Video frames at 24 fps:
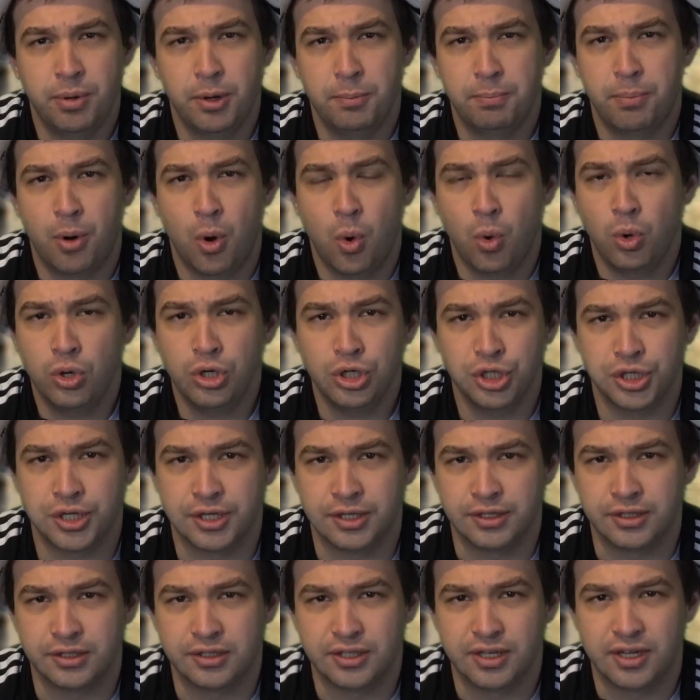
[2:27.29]

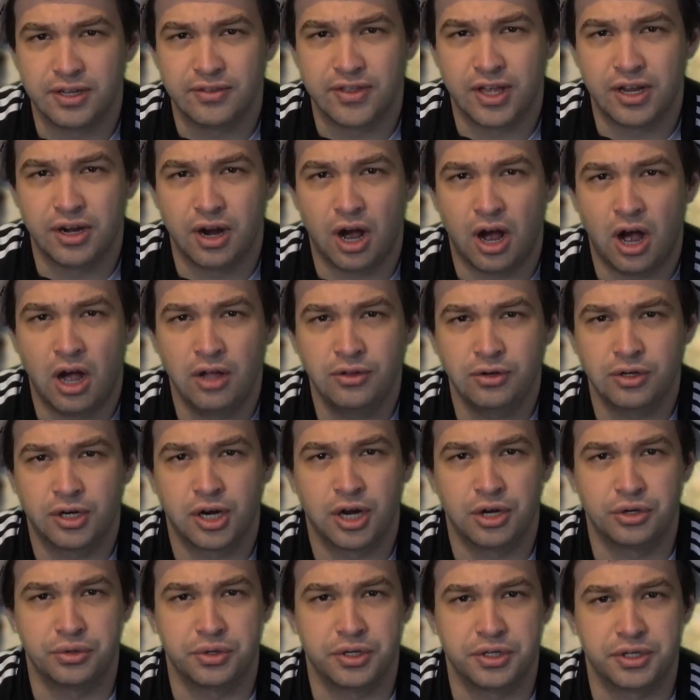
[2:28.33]
proportions than other
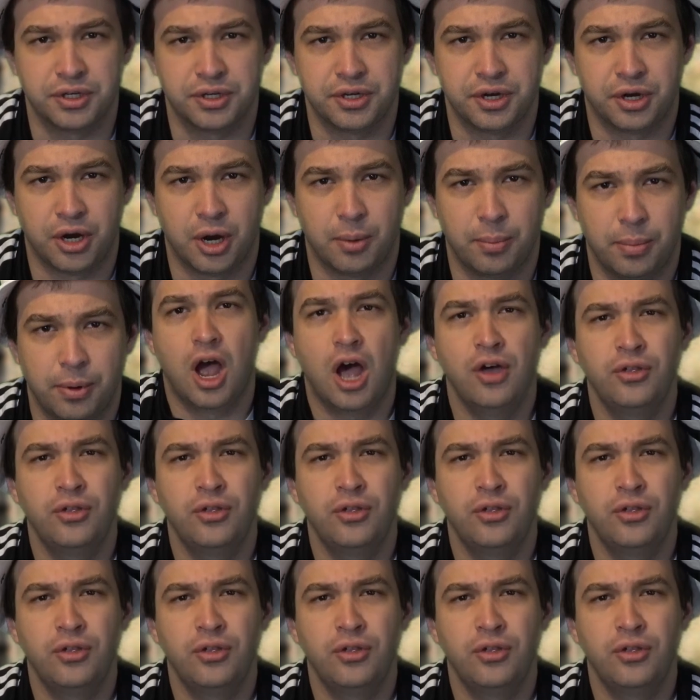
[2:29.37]
countries in Europe.